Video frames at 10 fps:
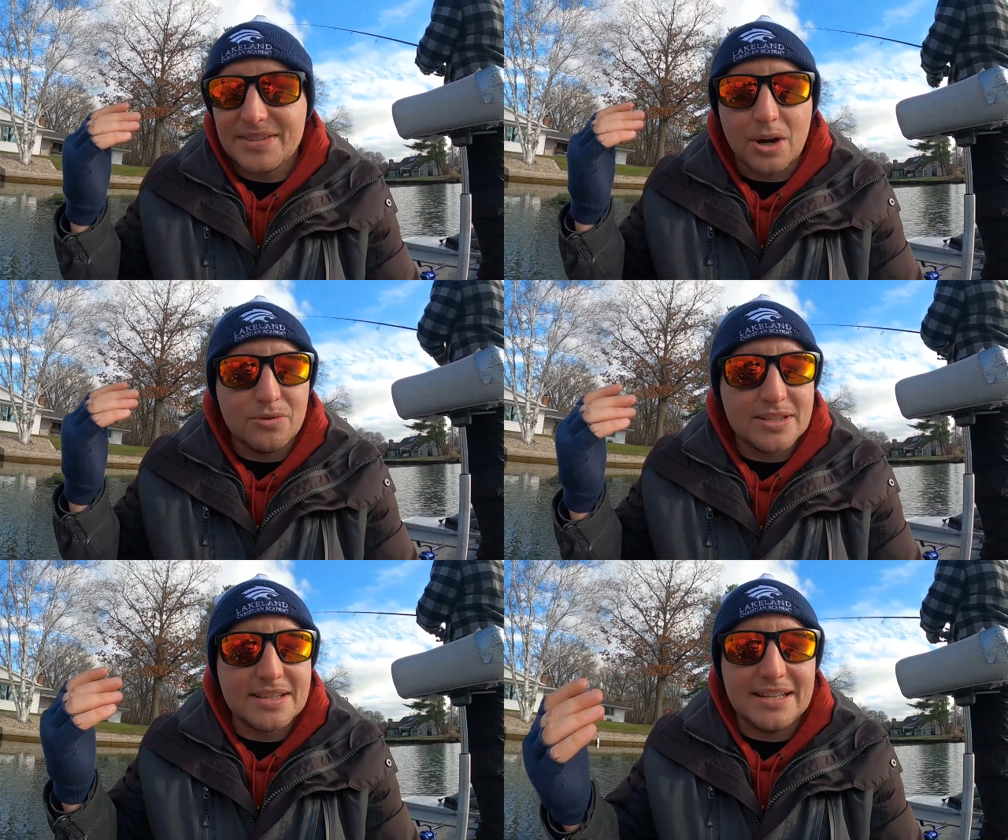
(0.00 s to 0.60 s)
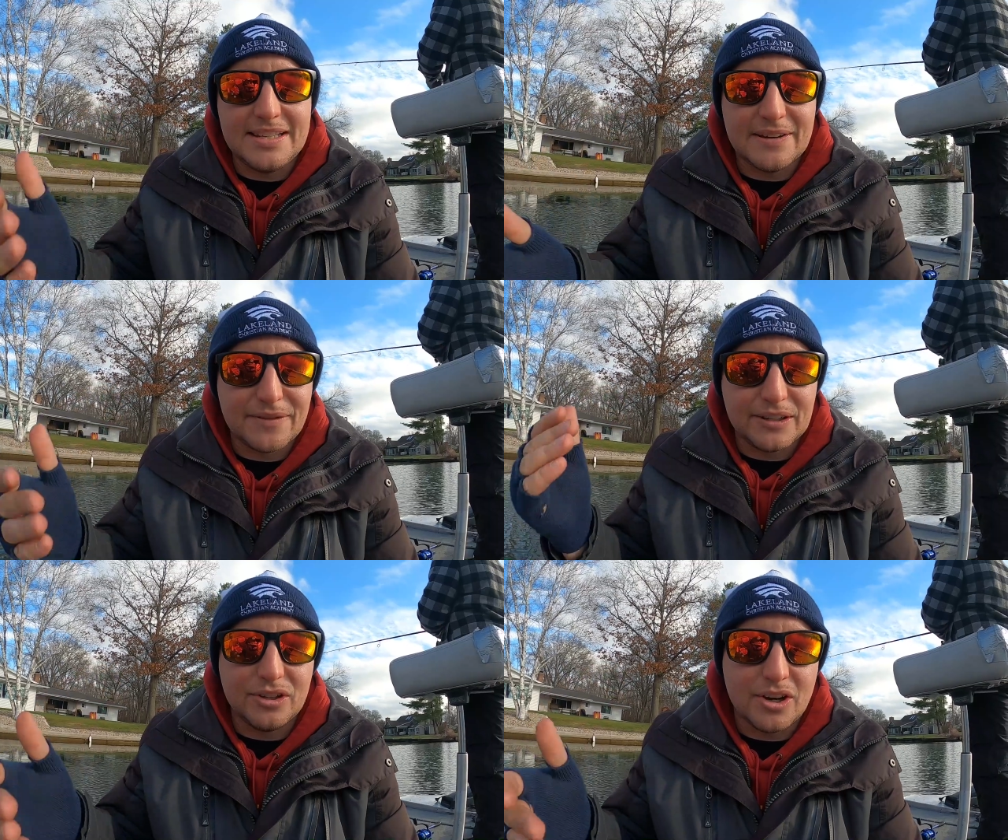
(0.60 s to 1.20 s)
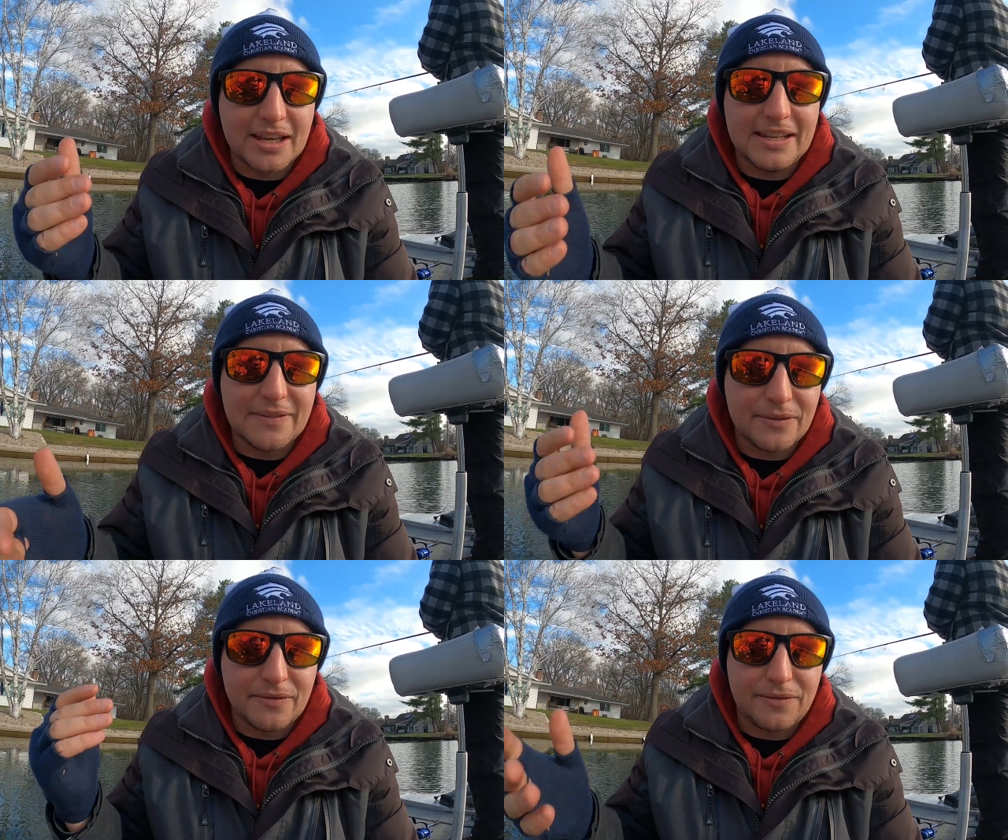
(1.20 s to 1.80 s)
So just a different look, a
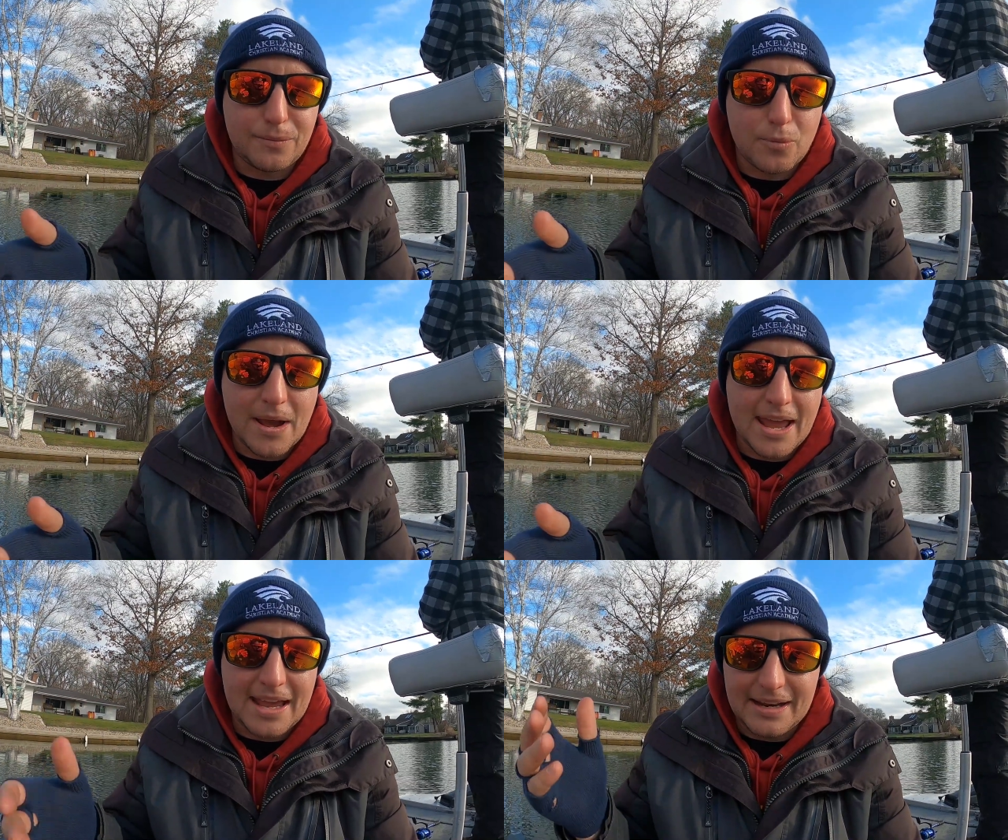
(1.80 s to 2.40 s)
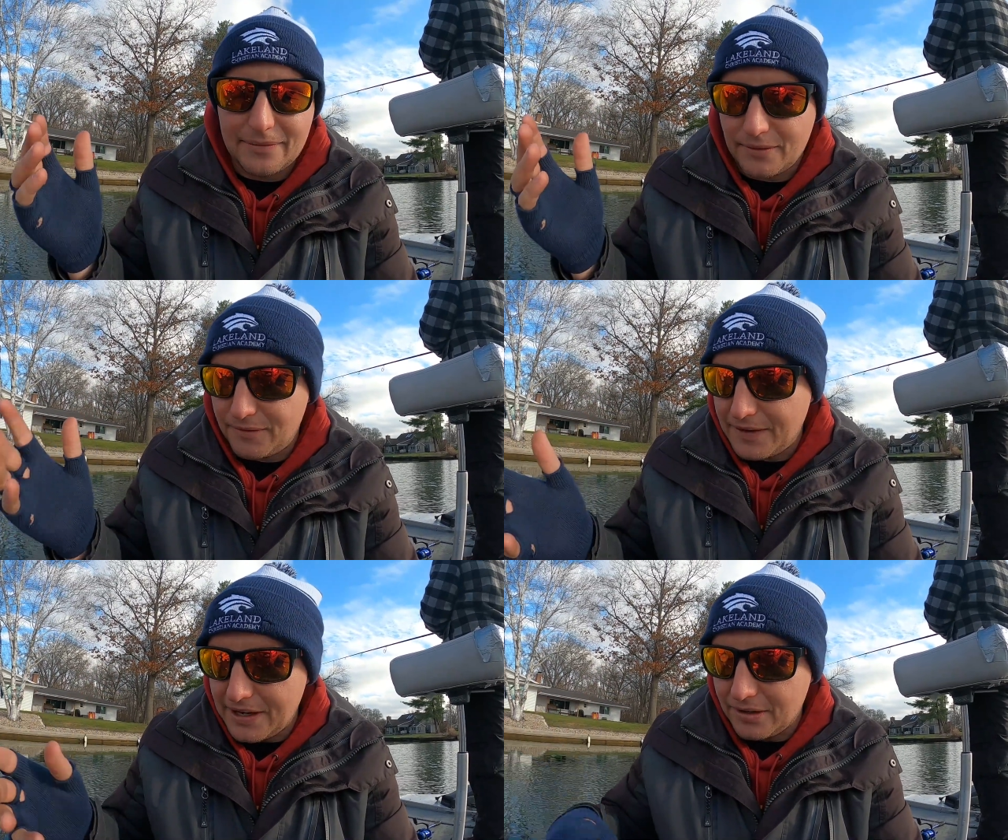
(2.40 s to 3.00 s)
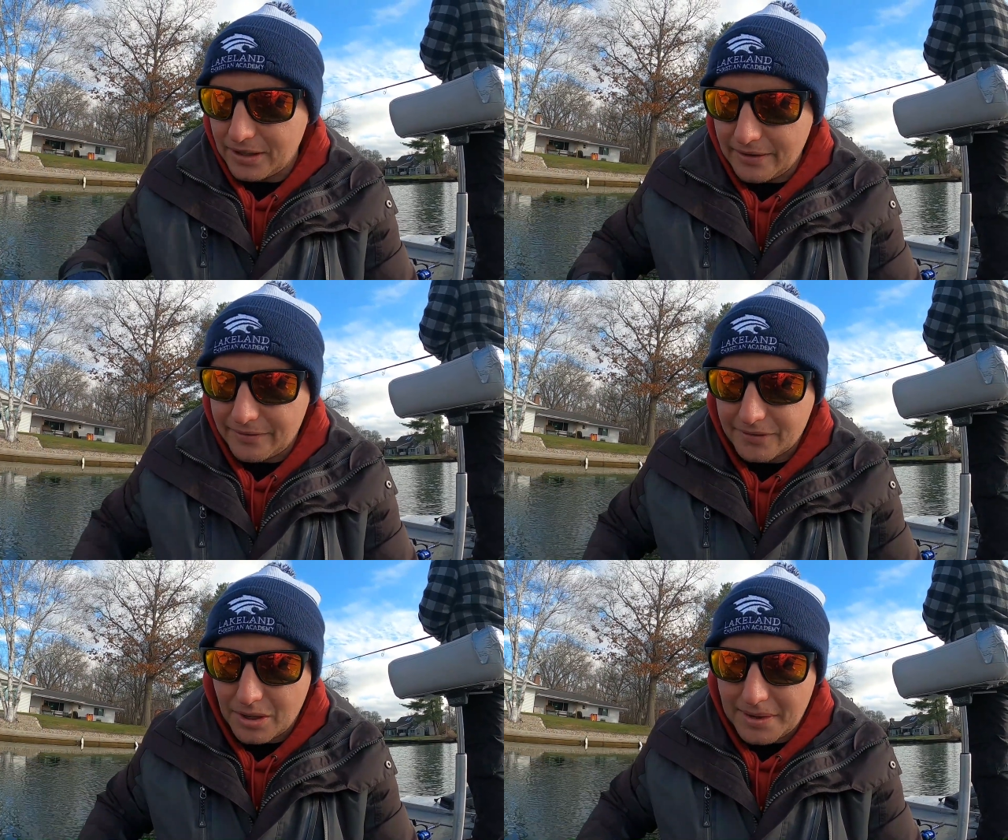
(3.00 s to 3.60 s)
different way, a different feel of
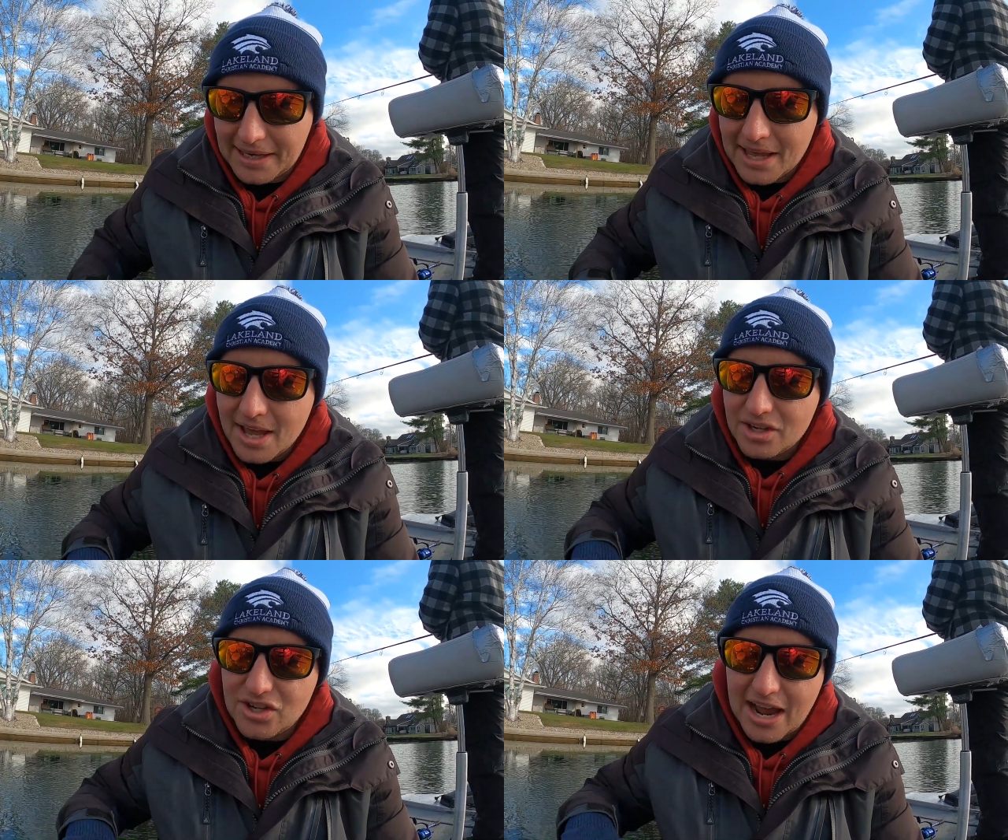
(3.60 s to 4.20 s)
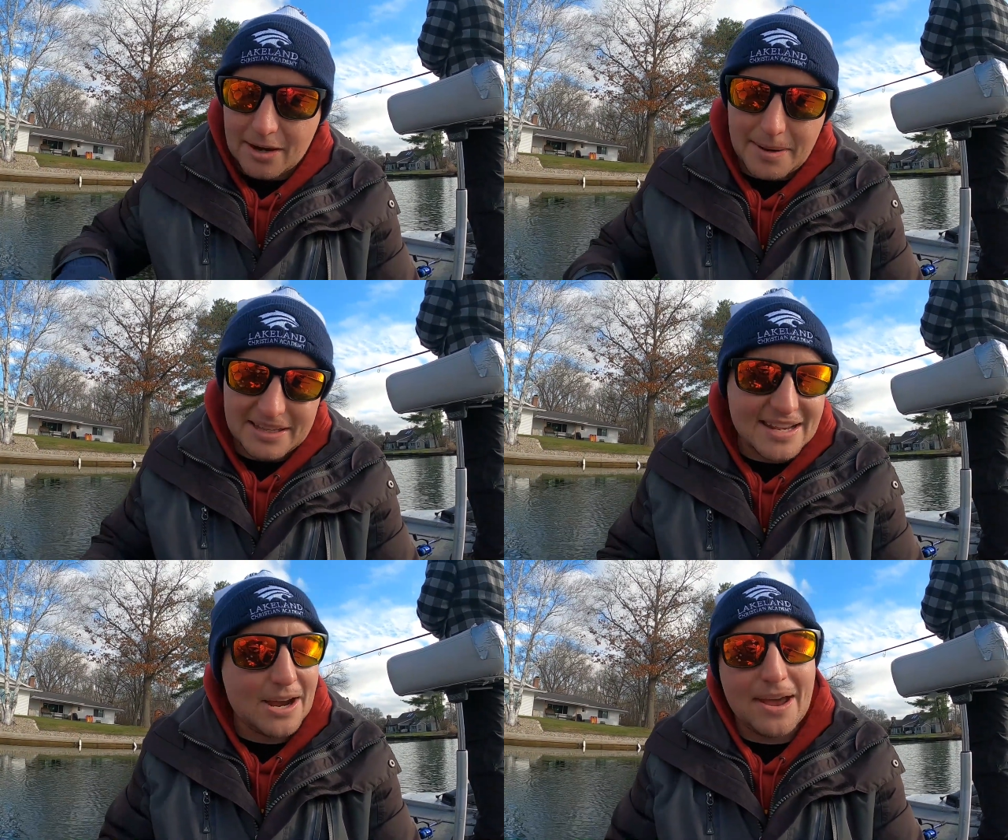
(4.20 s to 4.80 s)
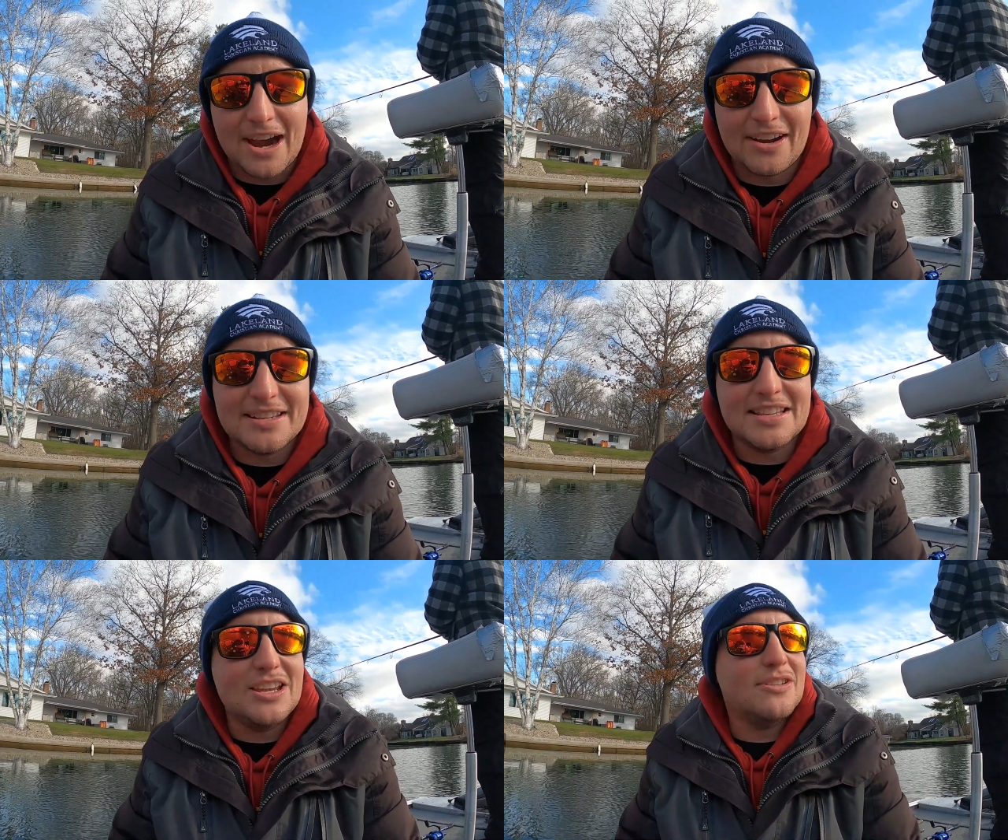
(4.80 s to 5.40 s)
throwing chatterbaits. Now,
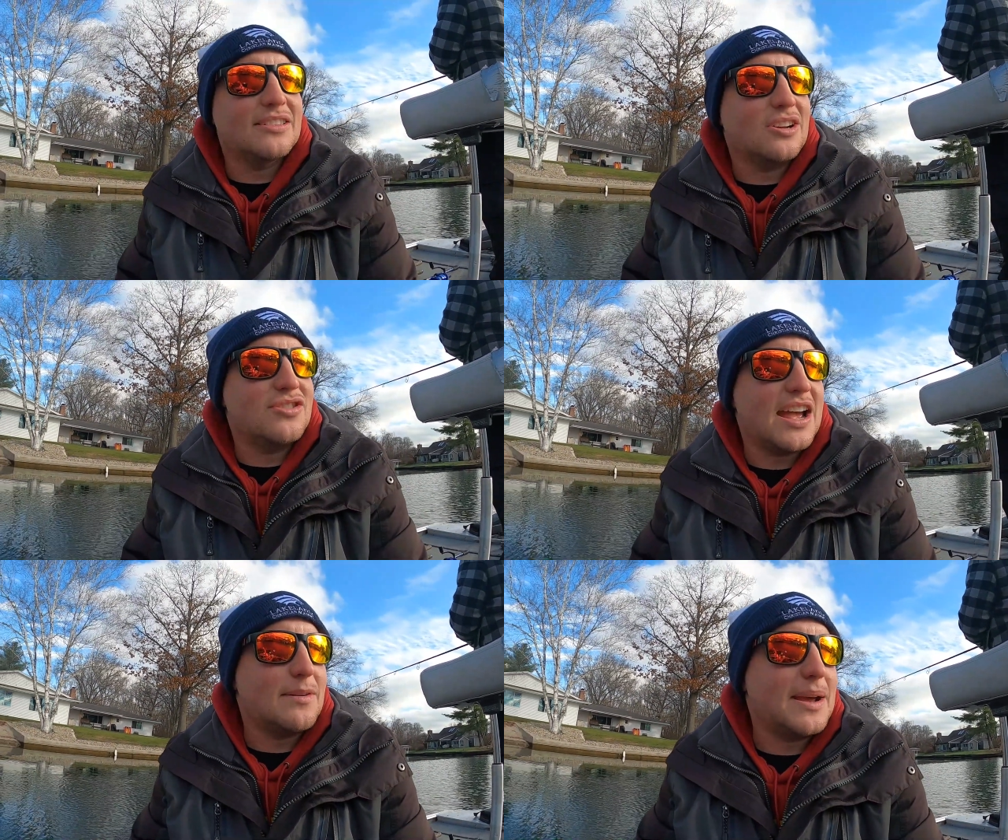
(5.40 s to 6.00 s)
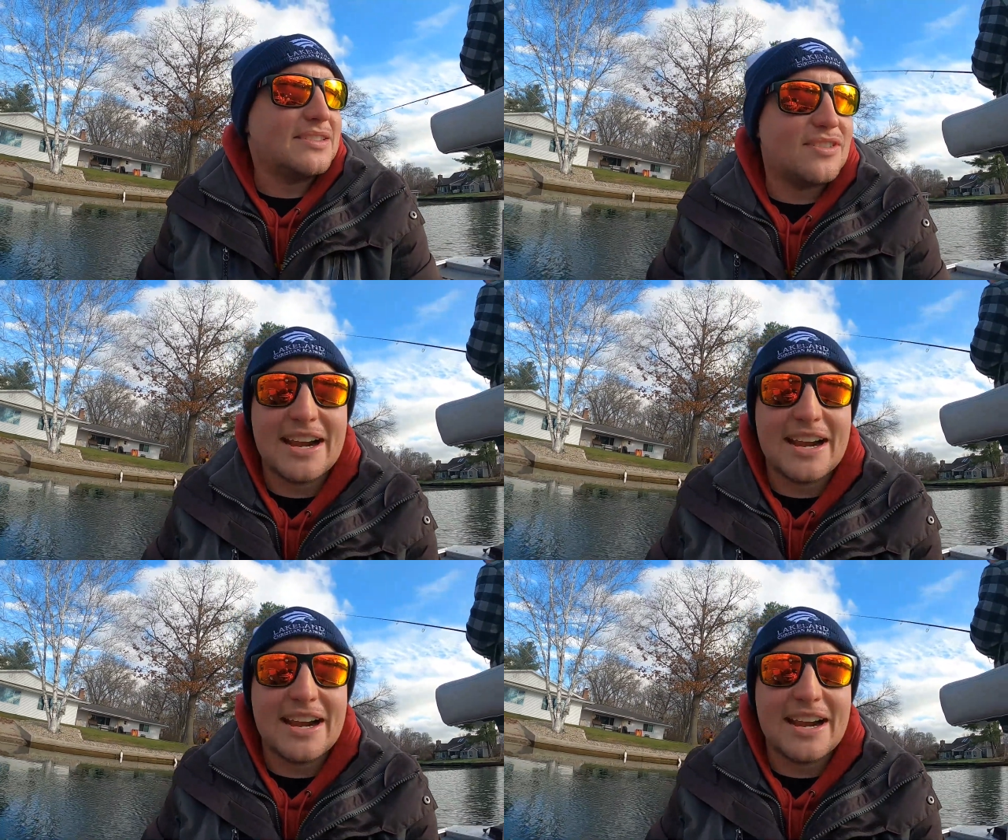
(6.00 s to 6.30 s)
areas that you can throw chatterbaits,